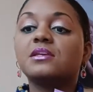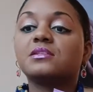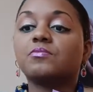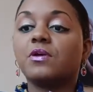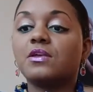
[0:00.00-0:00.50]

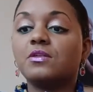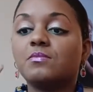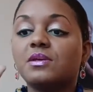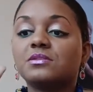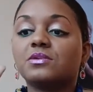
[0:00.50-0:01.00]
Spray the
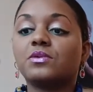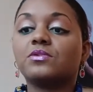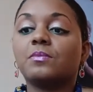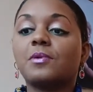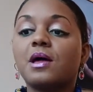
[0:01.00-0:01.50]
mist on
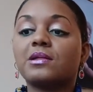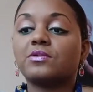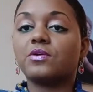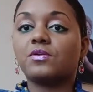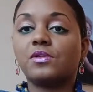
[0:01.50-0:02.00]
your body
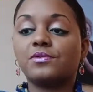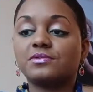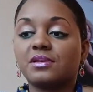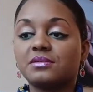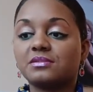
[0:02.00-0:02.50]
or
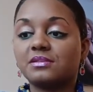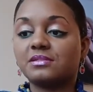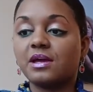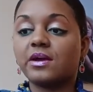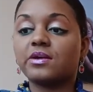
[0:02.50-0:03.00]
clothes as
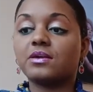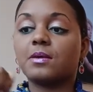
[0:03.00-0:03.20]
desired.